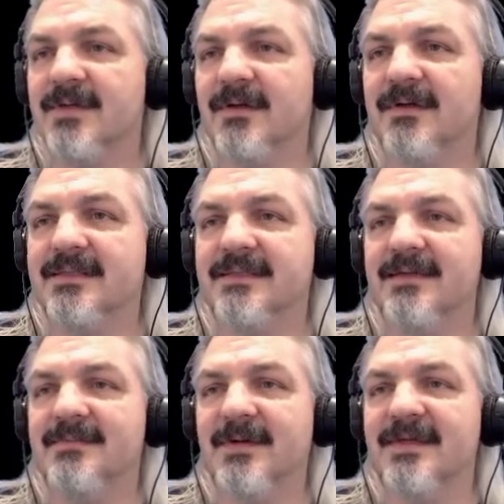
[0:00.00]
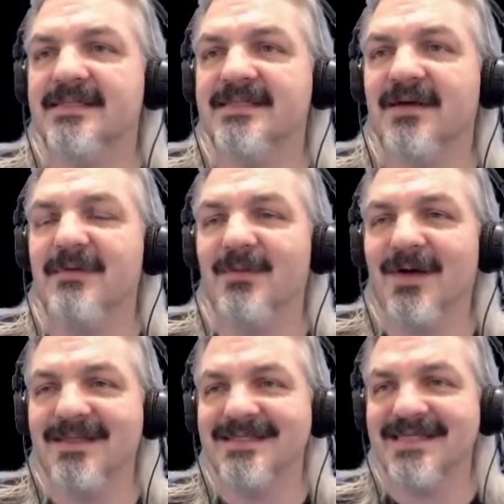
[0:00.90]
got various assignment
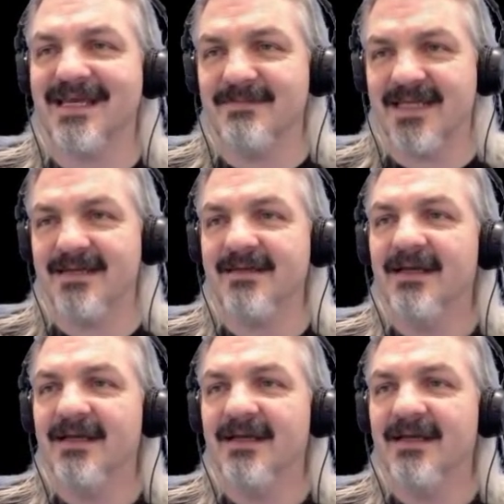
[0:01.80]
ones named here.